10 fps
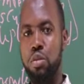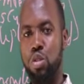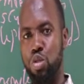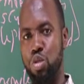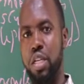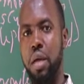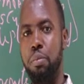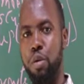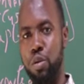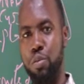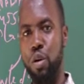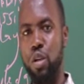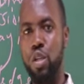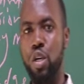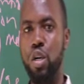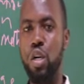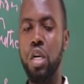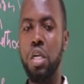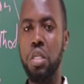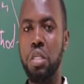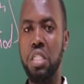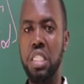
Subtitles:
student portfolio, or